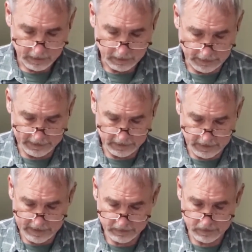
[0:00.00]
The land
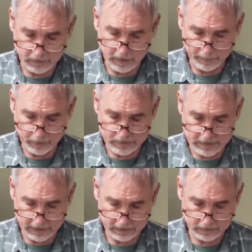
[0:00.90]
class is number
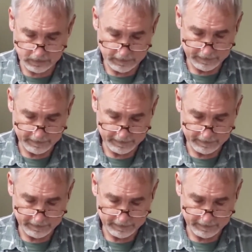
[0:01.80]
6.